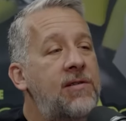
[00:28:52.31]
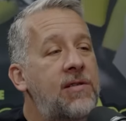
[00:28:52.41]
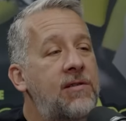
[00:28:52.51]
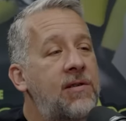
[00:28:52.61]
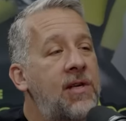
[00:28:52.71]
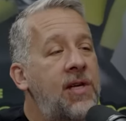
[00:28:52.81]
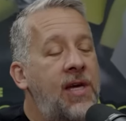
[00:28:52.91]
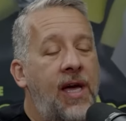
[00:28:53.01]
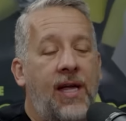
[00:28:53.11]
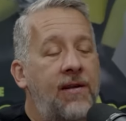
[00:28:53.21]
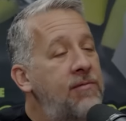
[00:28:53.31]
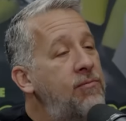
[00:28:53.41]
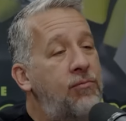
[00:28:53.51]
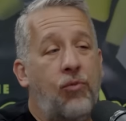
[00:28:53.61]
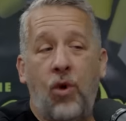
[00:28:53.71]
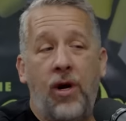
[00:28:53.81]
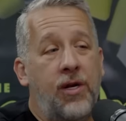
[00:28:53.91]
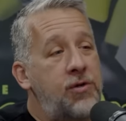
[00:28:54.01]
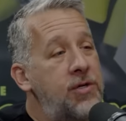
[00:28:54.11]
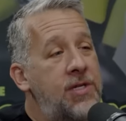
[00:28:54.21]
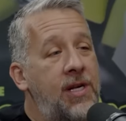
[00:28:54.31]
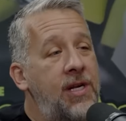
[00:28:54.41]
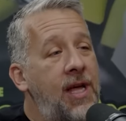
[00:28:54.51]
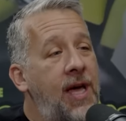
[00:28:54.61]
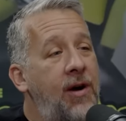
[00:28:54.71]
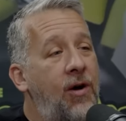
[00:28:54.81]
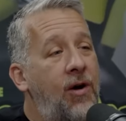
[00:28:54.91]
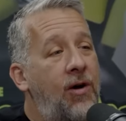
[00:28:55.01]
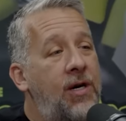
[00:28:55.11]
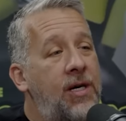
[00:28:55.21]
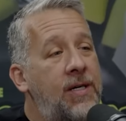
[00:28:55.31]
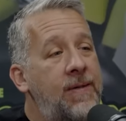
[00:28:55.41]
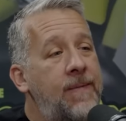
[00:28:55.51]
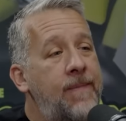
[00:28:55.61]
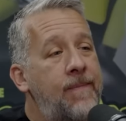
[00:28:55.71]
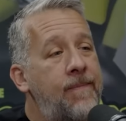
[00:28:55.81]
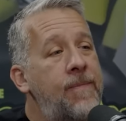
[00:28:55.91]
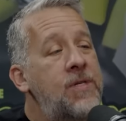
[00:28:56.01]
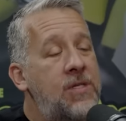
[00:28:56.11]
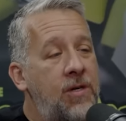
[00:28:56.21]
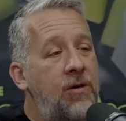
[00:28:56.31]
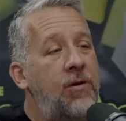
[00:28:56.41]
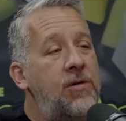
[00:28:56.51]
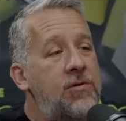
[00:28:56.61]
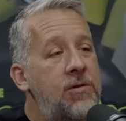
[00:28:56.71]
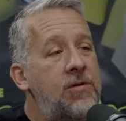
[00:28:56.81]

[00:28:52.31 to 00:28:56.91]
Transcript: Yes. And weren't interested in that at all, huh? Zero interest. Zero interest.